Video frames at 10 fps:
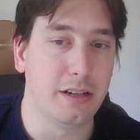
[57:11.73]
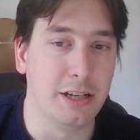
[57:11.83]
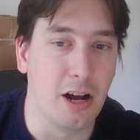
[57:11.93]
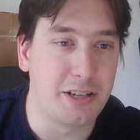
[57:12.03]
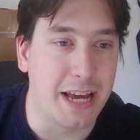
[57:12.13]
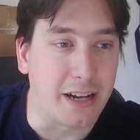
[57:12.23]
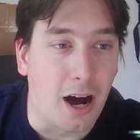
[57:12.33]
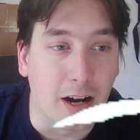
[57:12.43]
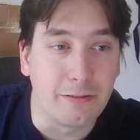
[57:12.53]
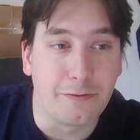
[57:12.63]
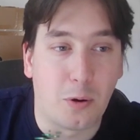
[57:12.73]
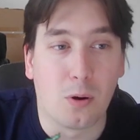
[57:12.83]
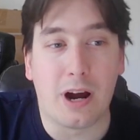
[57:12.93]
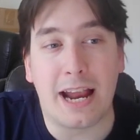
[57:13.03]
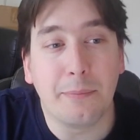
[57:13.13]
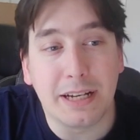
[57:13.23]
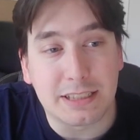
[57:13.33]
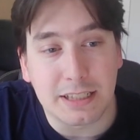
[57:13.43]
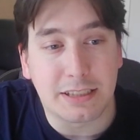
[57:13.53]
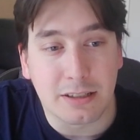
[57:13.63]
you know, take on 4 enemies
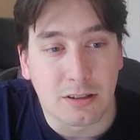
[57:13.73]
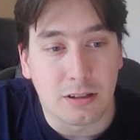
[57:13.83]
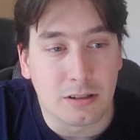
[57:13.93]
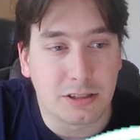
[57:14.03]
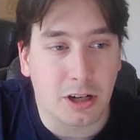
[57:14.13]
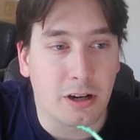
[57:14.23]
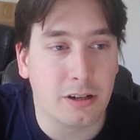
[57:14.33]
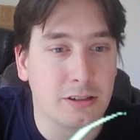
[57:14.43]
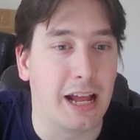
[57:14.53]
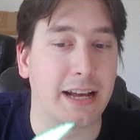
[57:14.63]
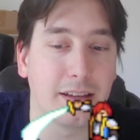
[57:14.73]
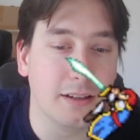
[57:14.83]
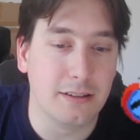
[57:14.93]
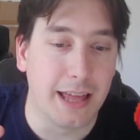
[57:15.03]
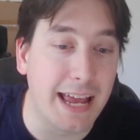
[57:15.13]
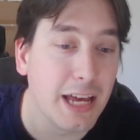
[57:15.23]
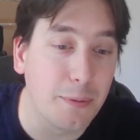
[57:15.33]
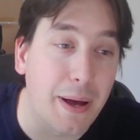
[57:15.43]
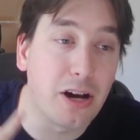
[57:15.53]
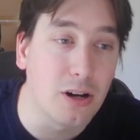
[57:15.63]
in a single turn, like, they
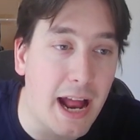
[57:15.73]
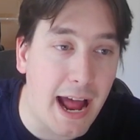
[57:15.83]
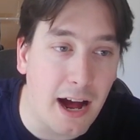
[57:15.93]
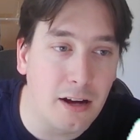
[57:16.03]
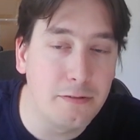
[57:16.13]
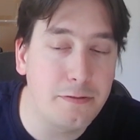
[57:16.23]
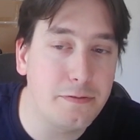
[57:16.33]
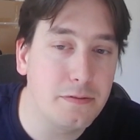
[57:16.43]
had better have